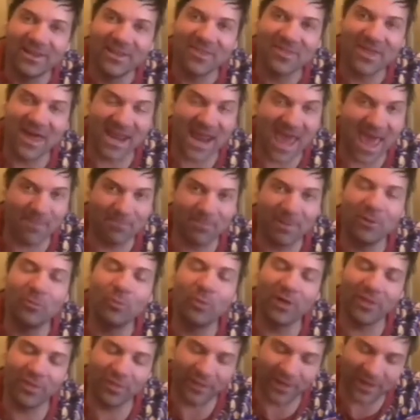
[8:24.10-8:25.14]
that happened
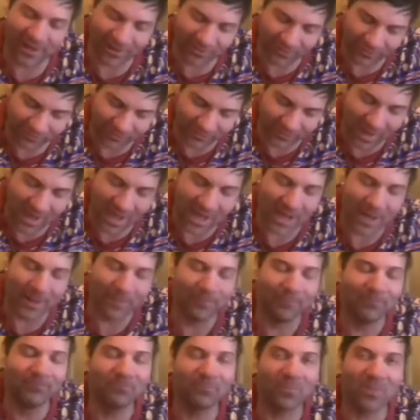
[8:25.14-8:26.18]
with his
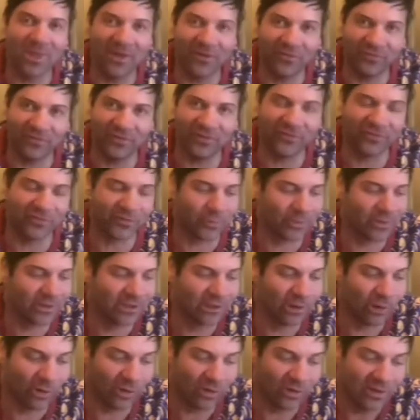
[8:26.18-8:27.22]

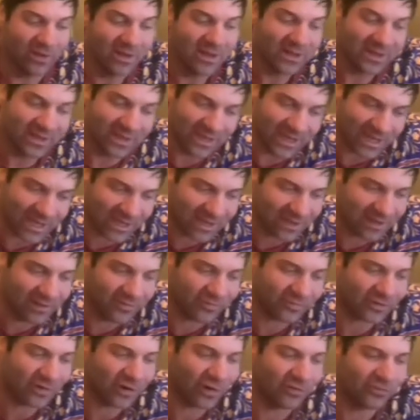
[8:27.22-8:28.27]
sister-in-law,
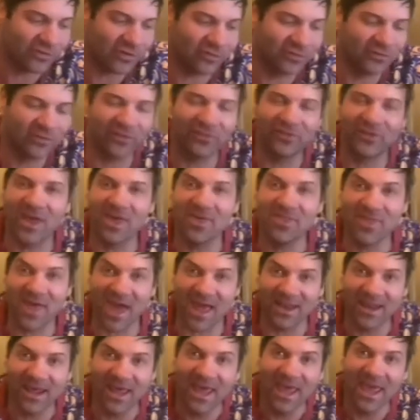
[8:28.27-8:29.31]
Nicholas goes on to say
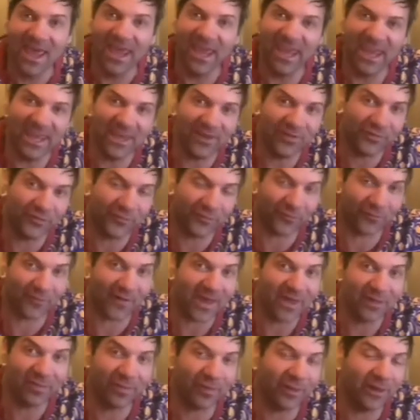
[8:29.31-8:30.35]
that his
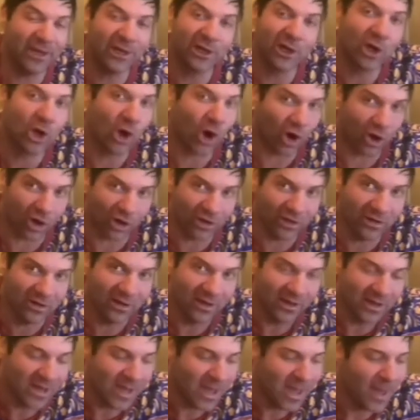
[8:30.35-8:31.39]
faith in God
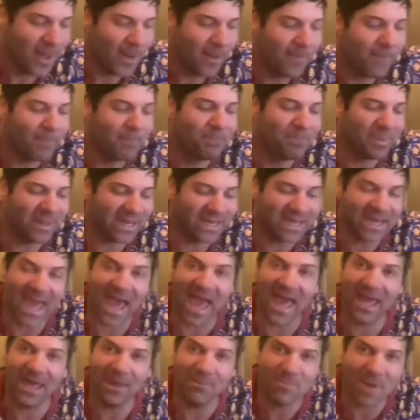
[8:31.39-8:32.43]

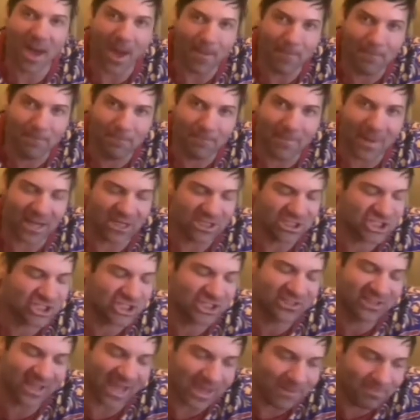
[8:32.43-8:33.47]
became much
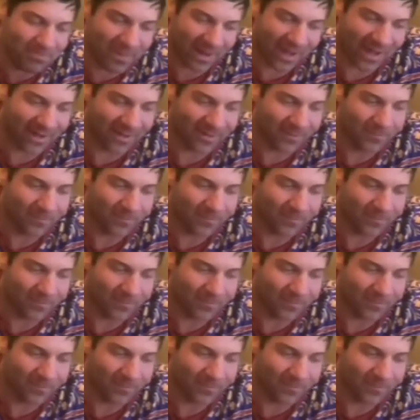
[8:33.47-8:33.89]
deeper,